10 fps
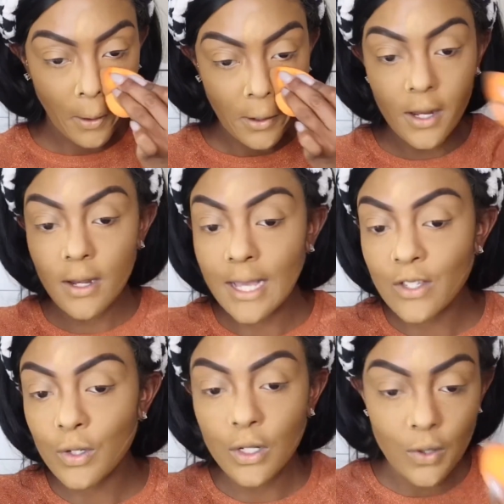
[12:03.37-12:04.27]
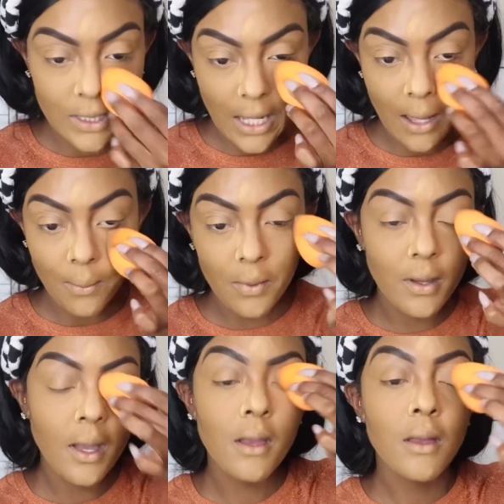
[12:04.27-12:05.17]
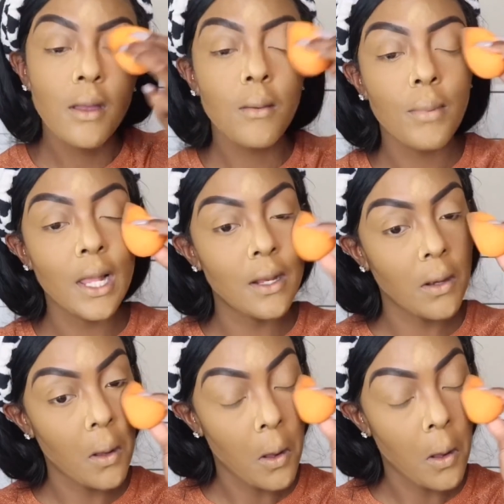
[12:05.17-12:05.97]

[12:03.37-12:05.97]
Then that's when you know to stop. Okay, blend.